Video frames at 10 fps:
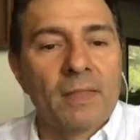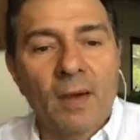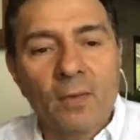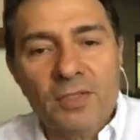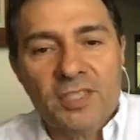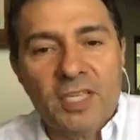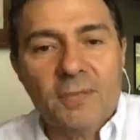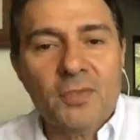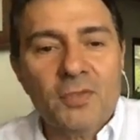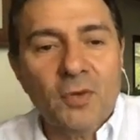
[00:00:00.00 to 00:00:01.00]
That was
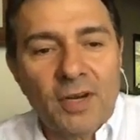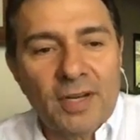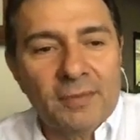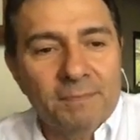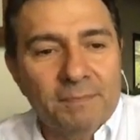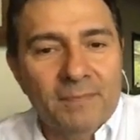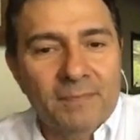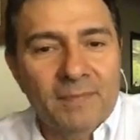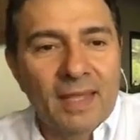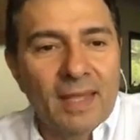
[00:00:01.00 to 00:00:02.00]
Jim's story.
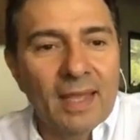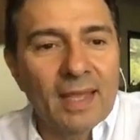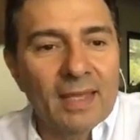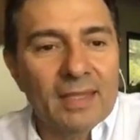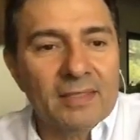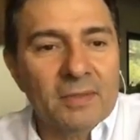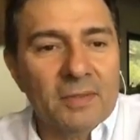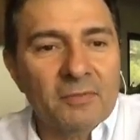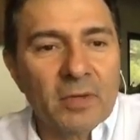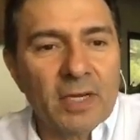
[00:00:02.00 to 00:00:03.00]
It's
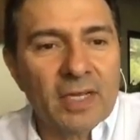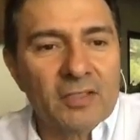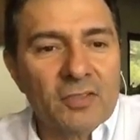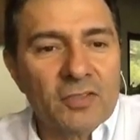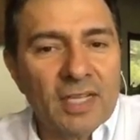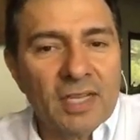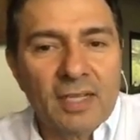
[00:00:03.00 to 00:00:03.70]
pretty interesting.